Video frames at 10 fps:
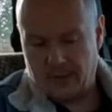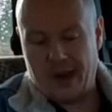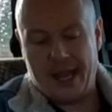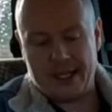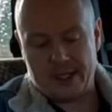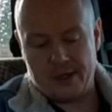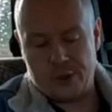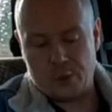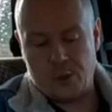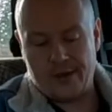
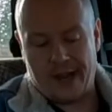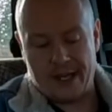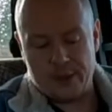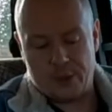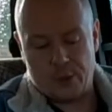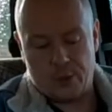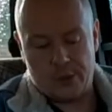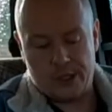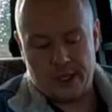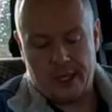excellence with hand
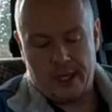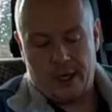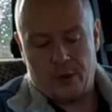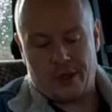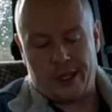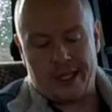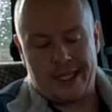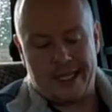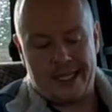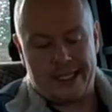tools look at the
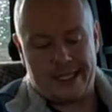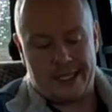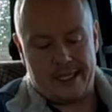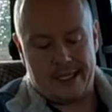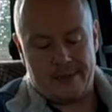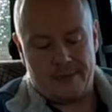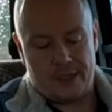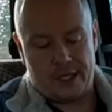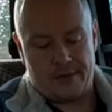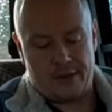late
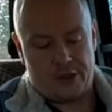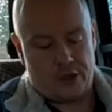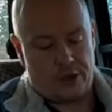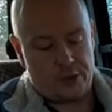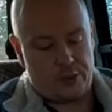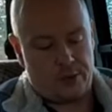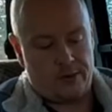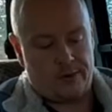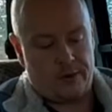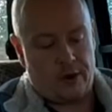David
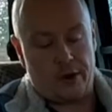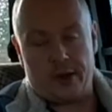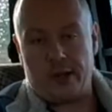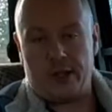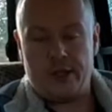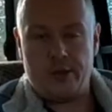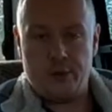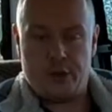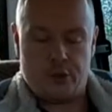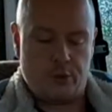Charlesworth on
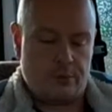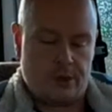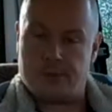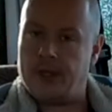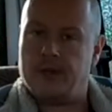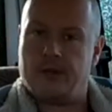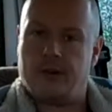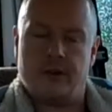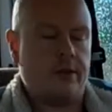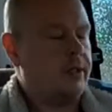YouTube, spelled
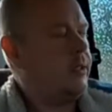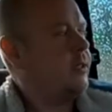wrong.